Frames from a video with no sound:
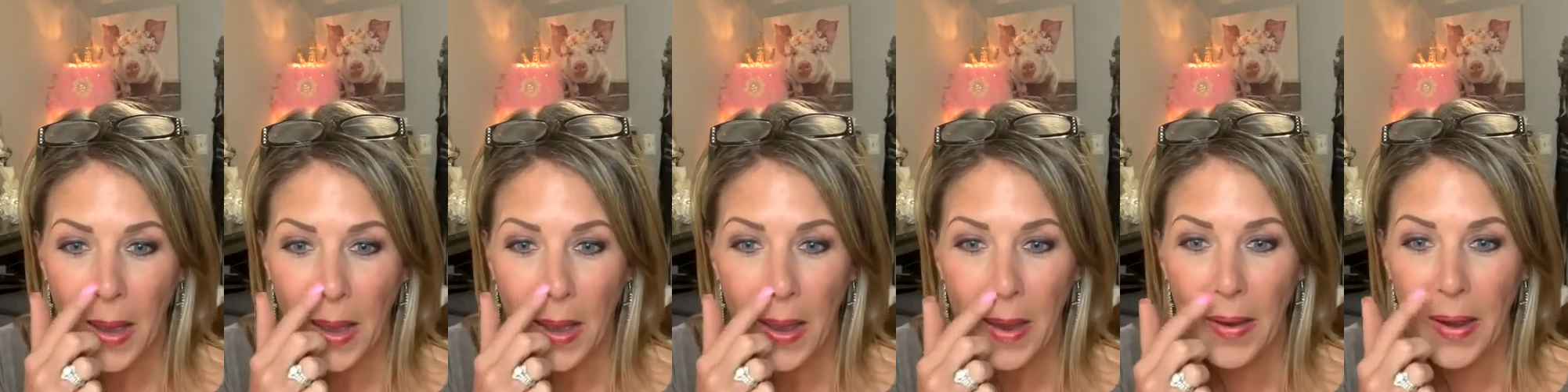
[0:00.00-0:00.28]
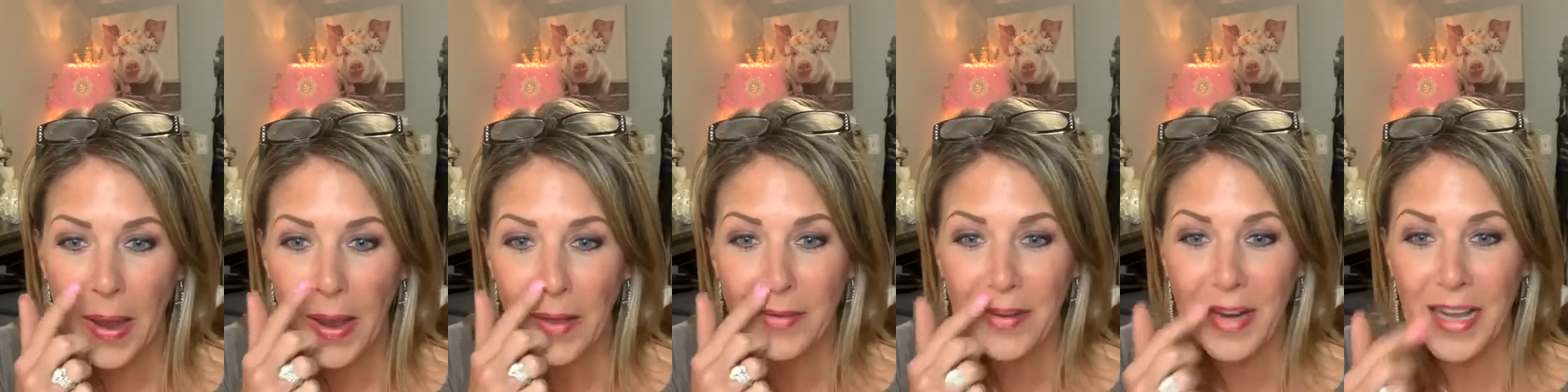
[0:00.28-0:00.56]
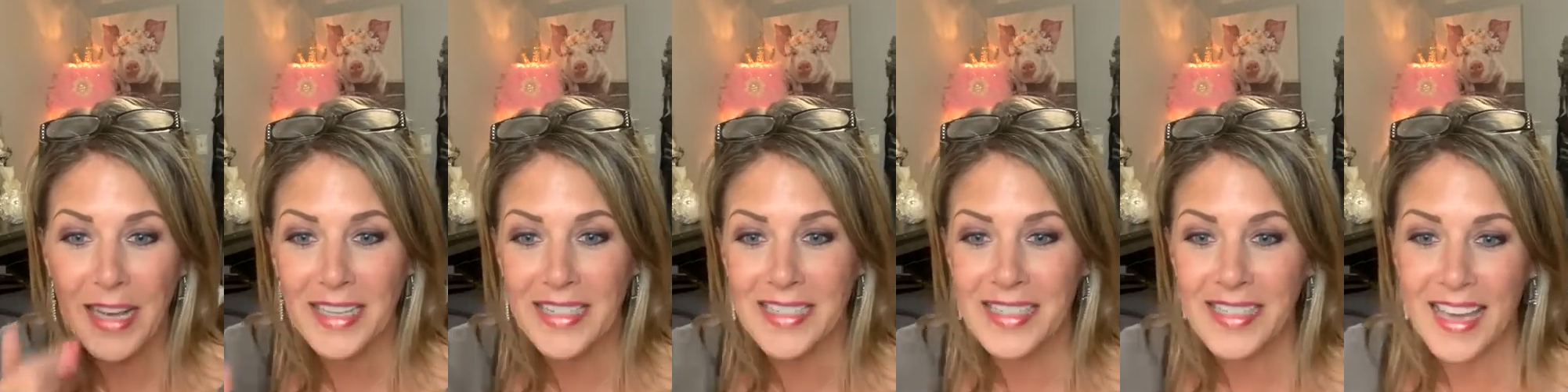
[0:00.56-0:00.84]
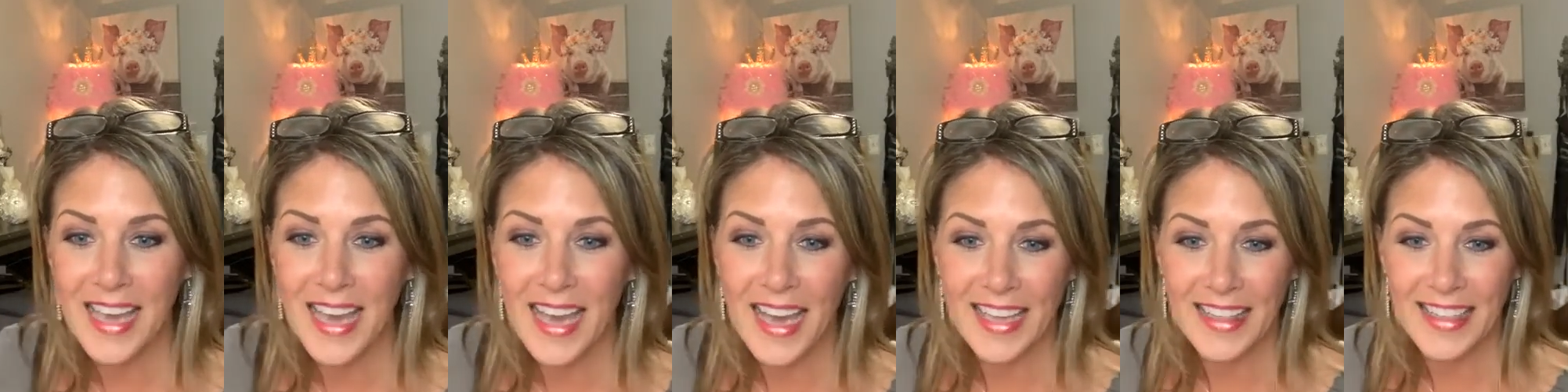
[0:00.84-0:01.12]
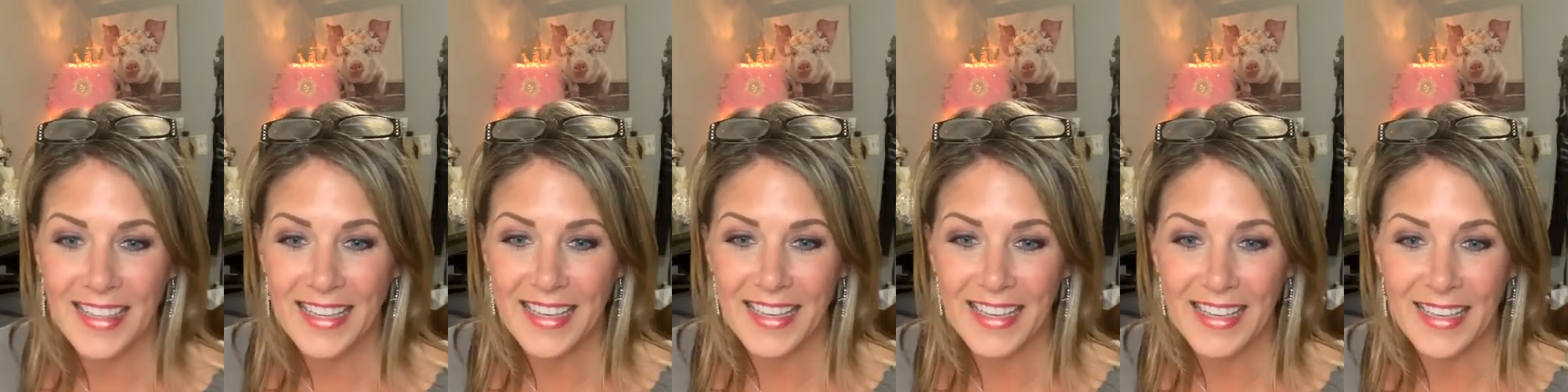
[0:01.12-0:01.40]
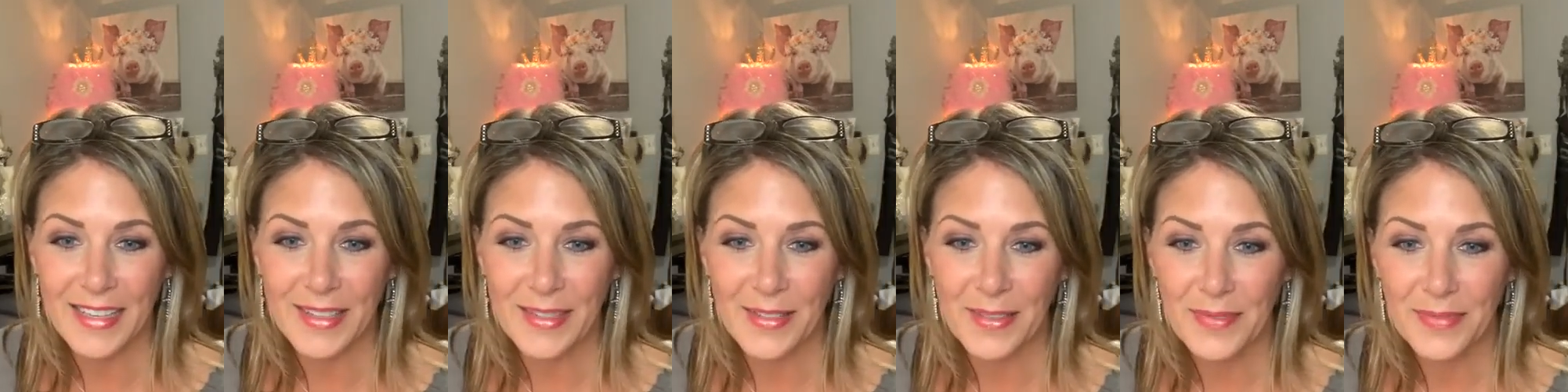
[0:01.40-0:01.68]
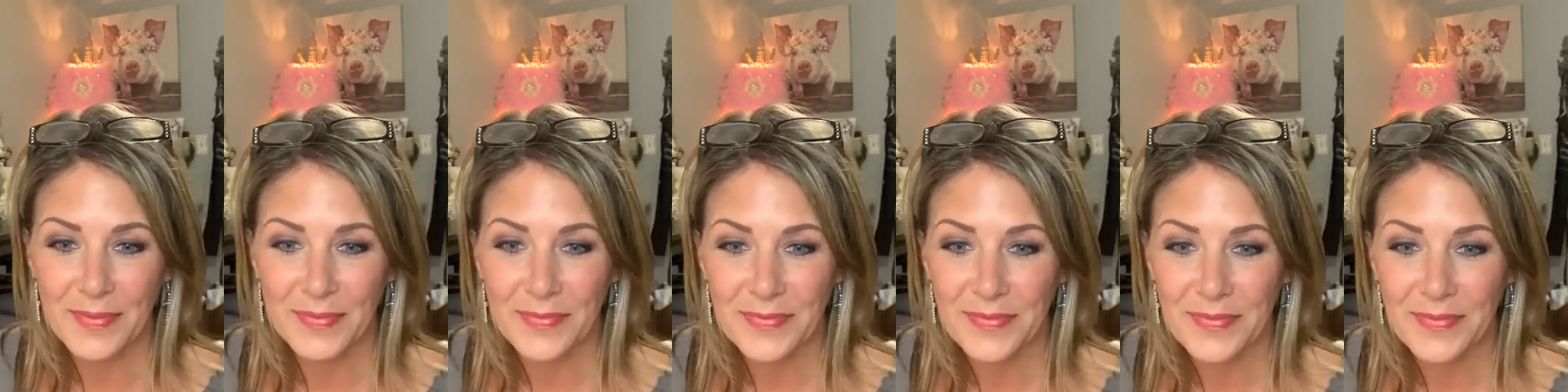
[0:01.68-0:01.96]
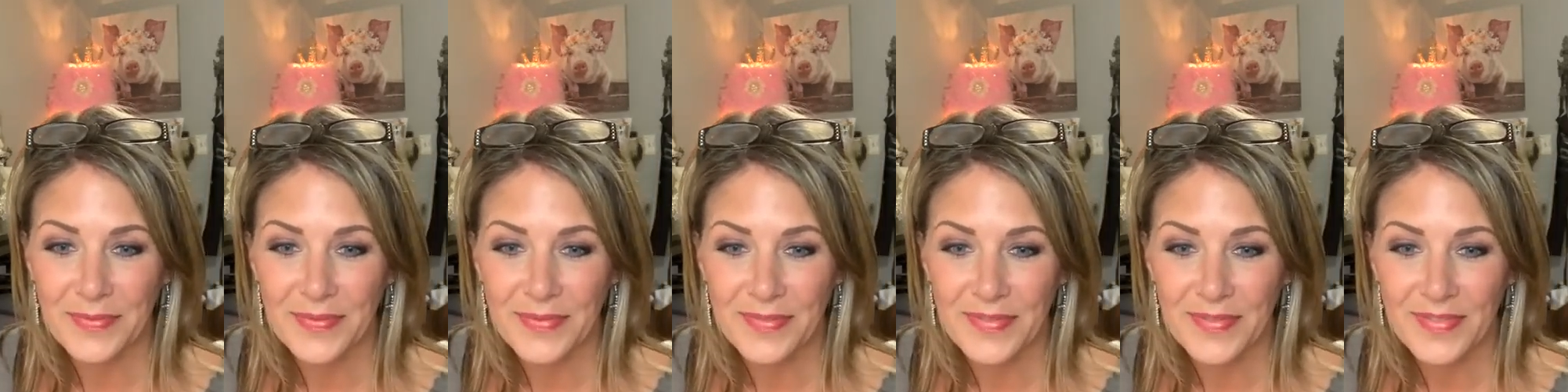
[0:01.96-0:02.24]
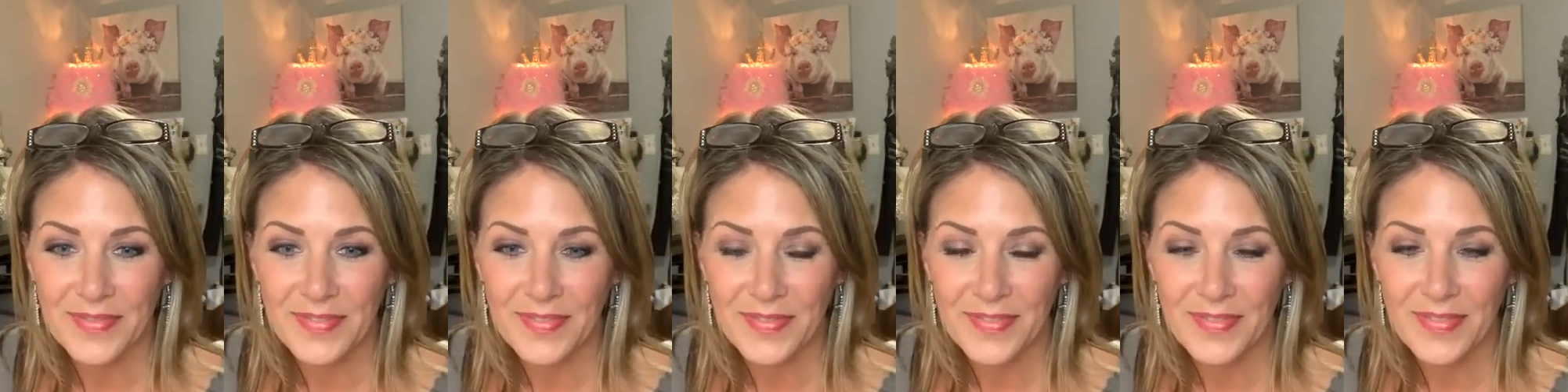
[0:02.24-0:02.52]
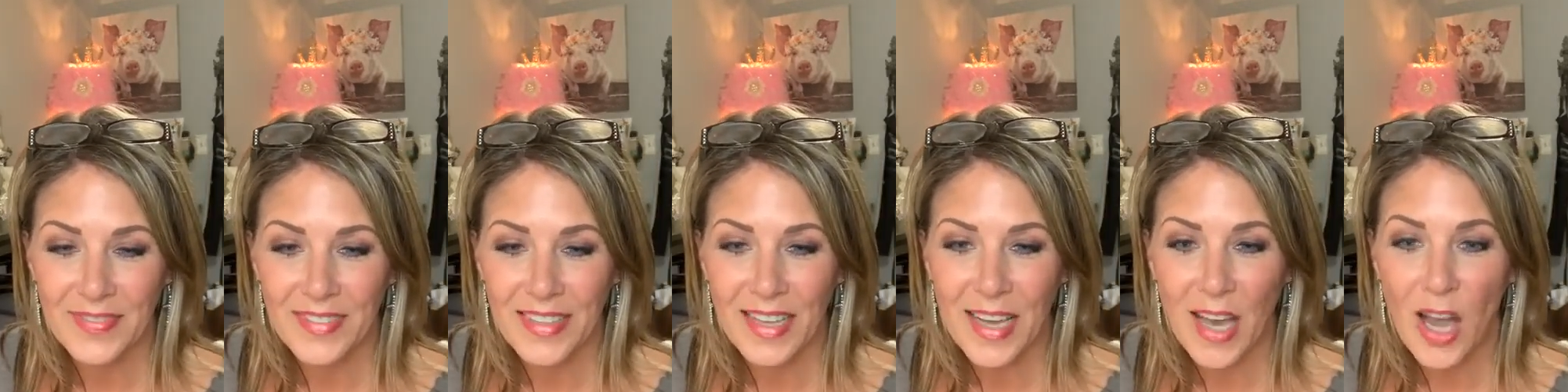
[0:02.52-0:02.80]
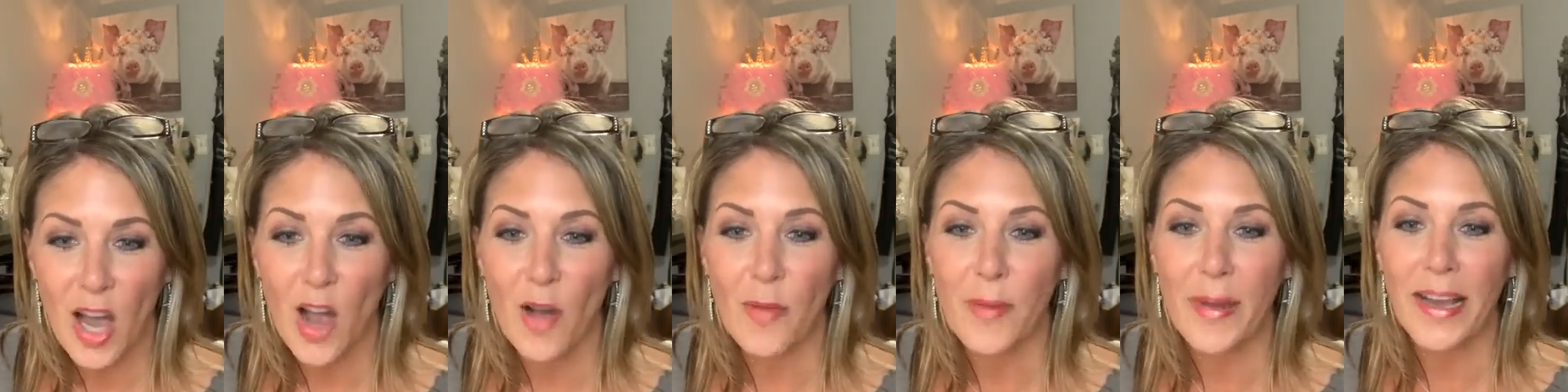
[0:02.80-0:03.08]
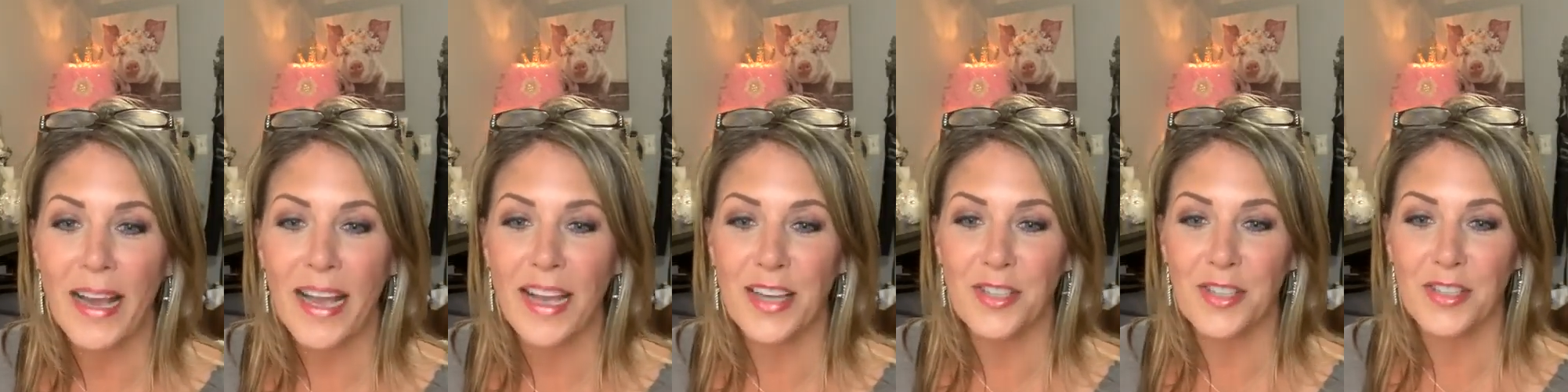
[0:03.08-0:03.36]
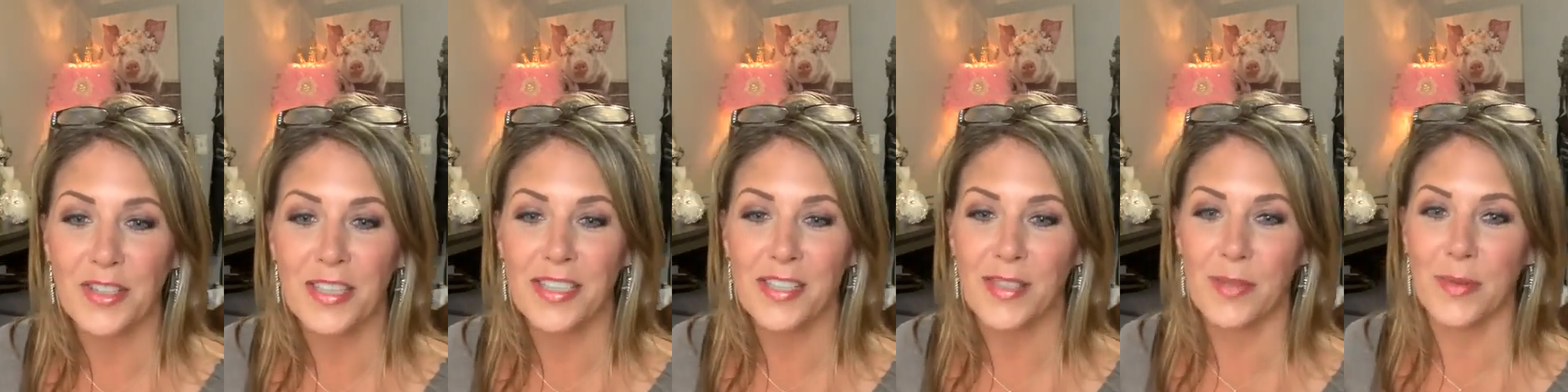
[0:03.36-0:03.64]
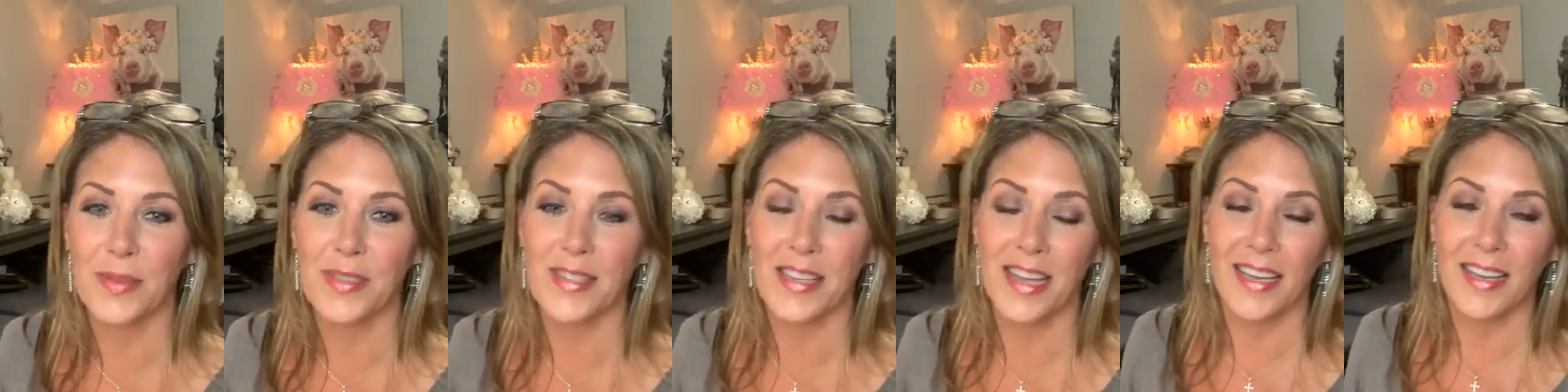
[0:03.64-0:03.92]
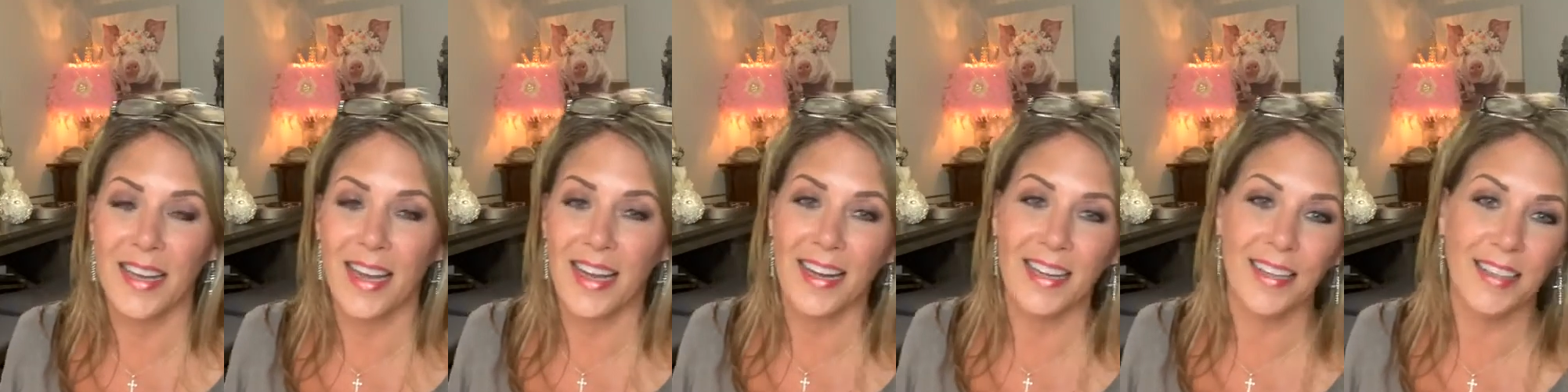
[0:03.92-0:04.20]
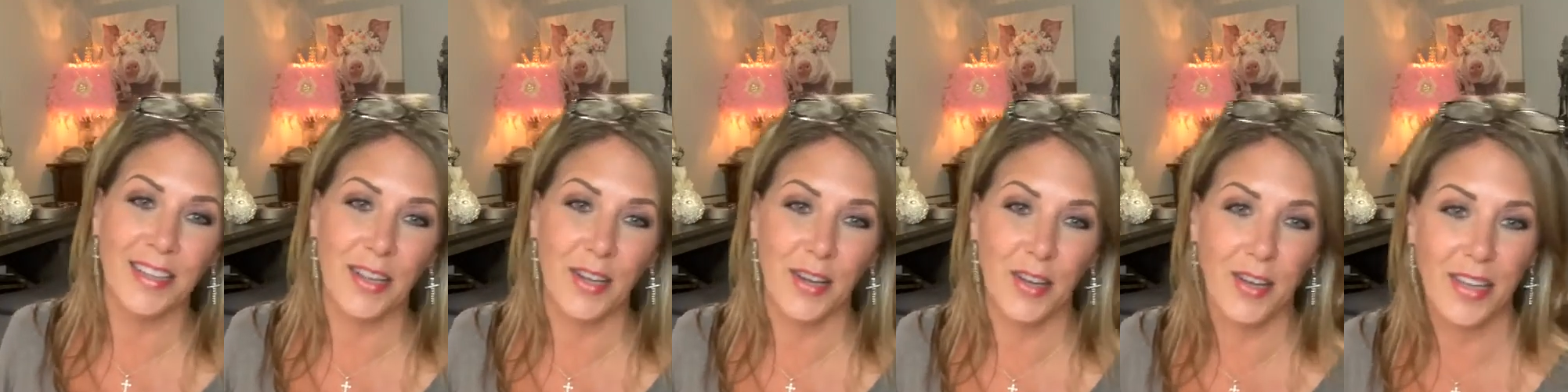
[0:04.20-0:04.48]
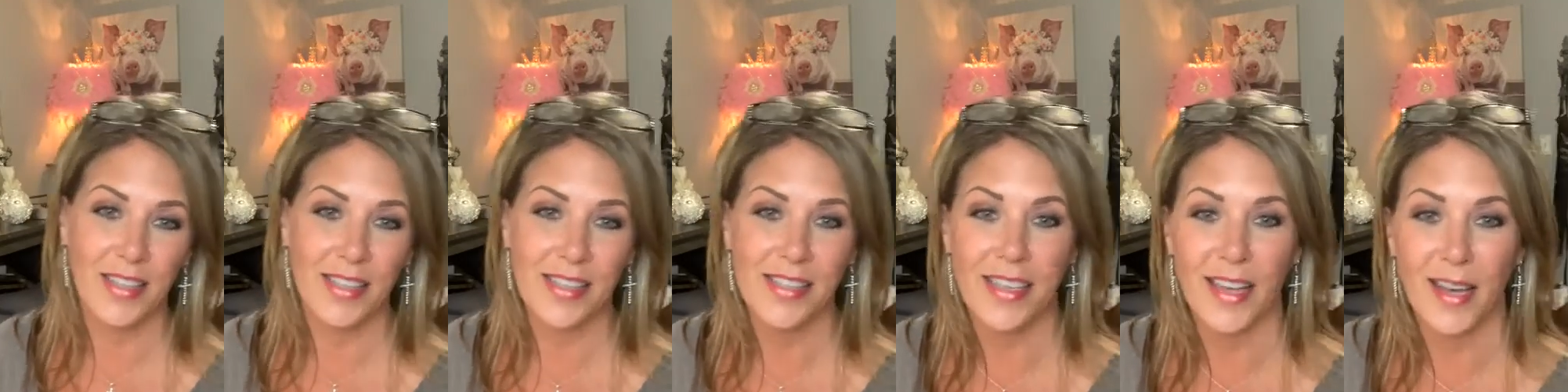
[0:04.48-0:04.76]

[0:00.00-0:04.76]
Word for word: Oh, how nice, Kathy. Oh my gosh, Lisa, was that not hilarious?